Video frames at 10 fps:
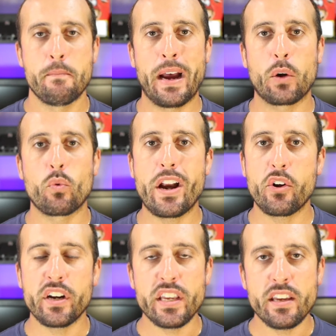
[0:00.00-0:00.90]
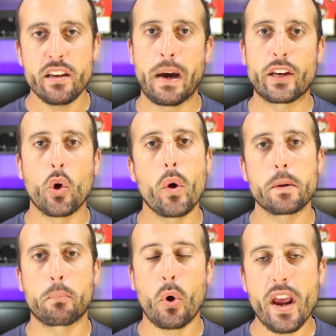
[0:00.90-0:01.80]
by rarity, by
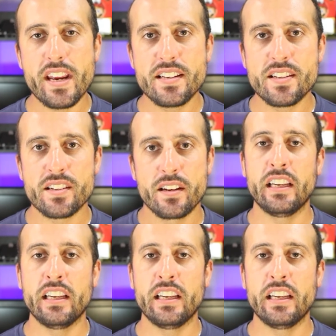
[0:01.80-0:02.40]
going price.